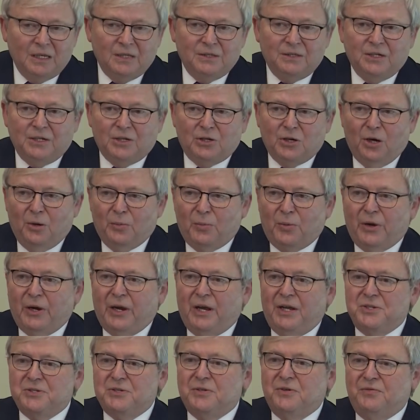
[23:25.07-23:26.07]
the
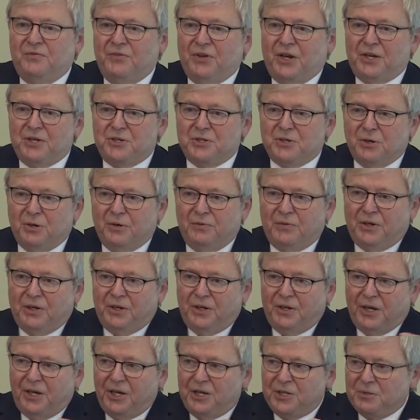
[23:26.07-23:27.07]
comprehensive nature of
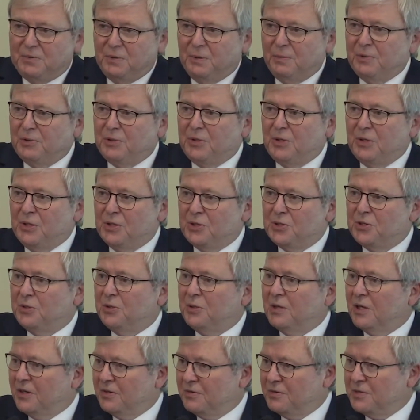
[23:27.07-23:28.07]
engagement between the
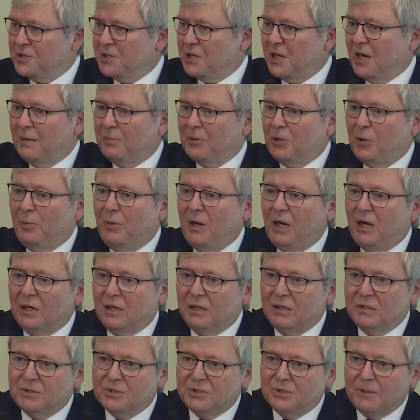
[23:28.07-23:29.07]
two countries' capital
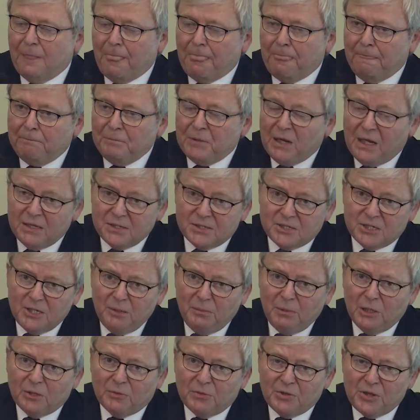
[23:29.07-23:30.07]
markets. And
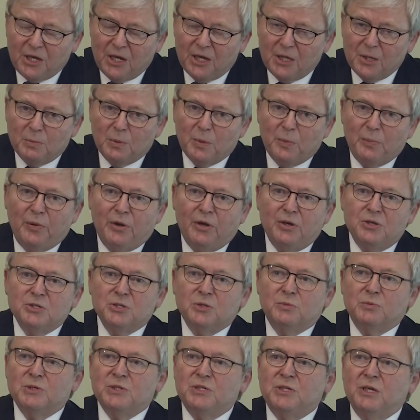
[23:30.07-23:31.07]
similarly, with the other
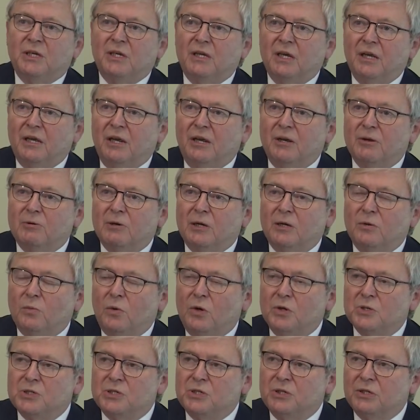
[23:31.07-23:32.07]
proposal we see kicking around
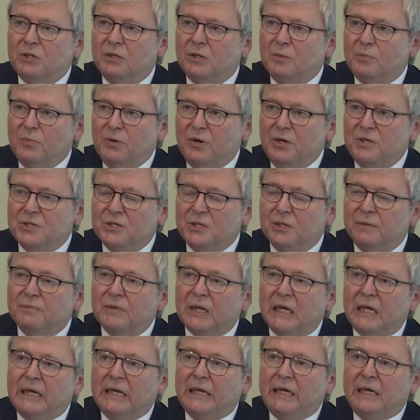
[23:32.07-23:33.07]
Washington at
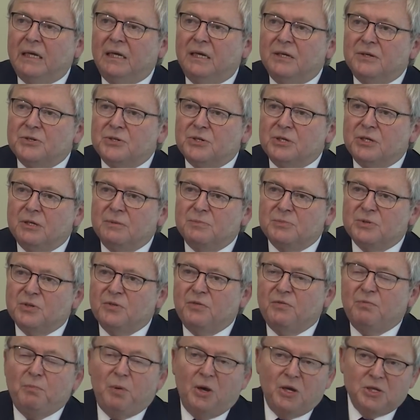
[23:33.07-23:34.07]
present in terms
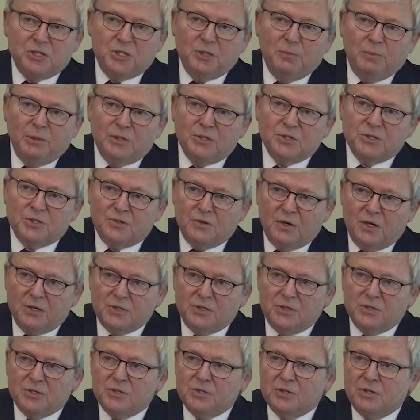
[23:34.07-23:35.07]
of possible
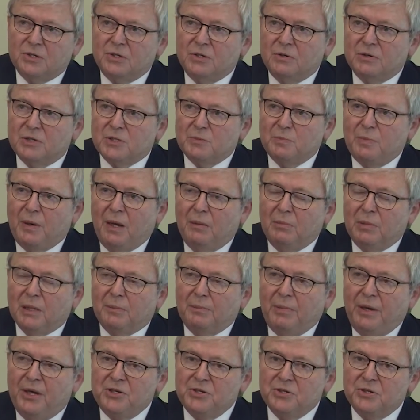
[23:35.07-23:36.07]
instructions to U.S.
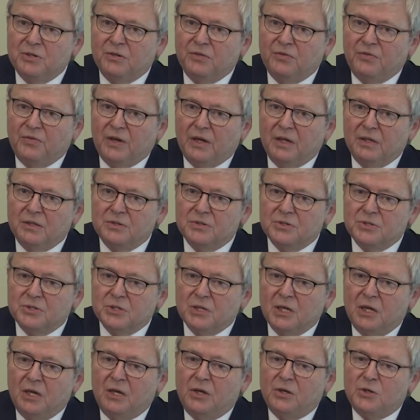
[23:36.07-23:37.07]
public pension funds
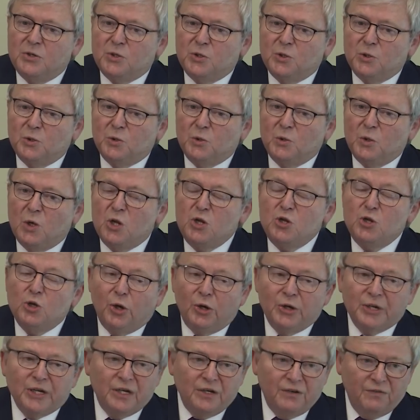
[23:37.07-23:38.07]
to
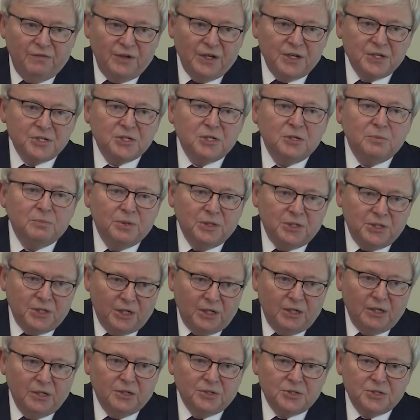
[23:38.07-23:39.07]
not invest in
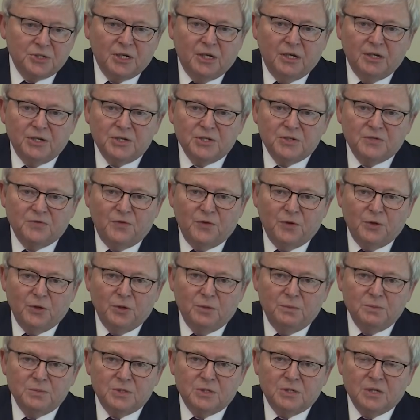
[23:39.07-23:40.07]
particular Chinese
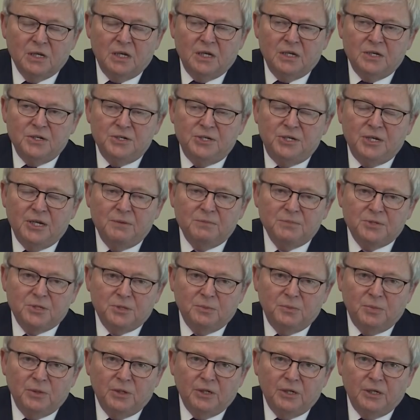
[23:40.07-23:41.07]
firms deemed to
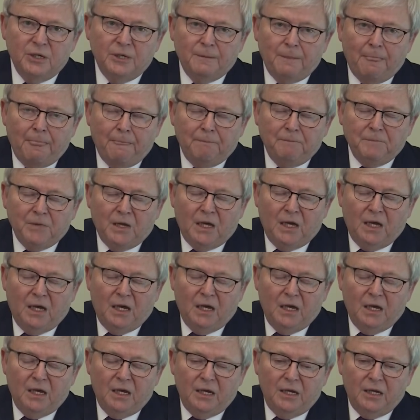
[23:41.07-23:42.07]
be
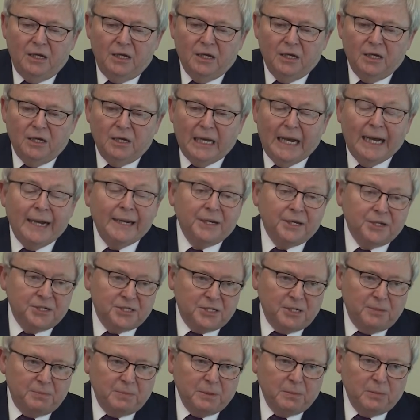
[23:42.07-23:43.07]

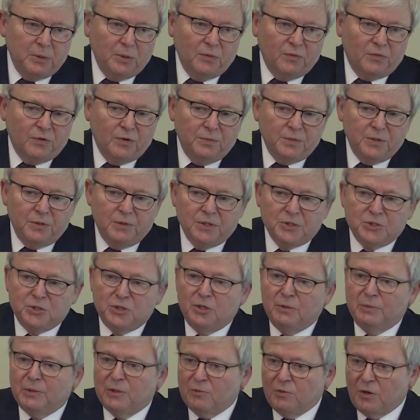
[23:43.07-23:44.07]
unacceptable from U.S.
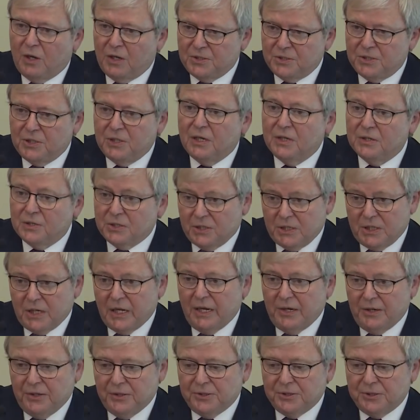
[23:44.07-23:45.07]
human rights and other
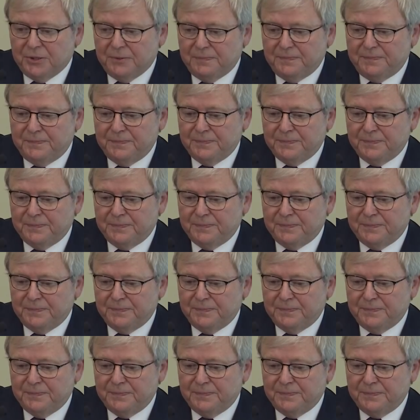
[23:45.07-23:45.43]
standards.